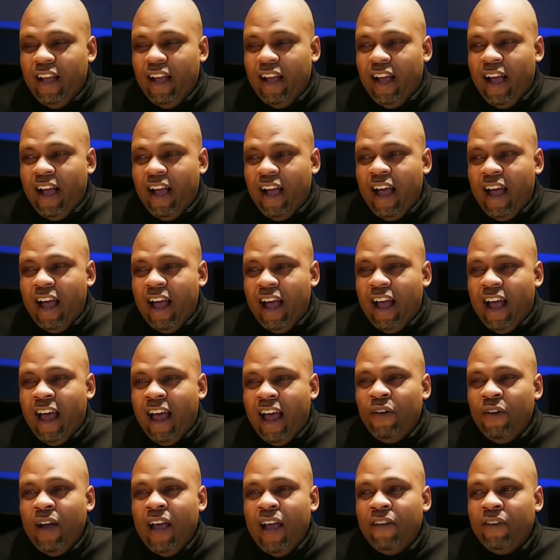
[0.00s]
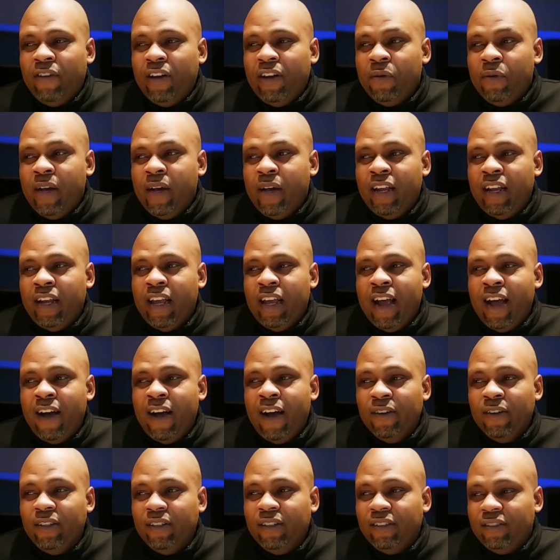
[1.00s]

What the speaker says: I don't have any way to get out.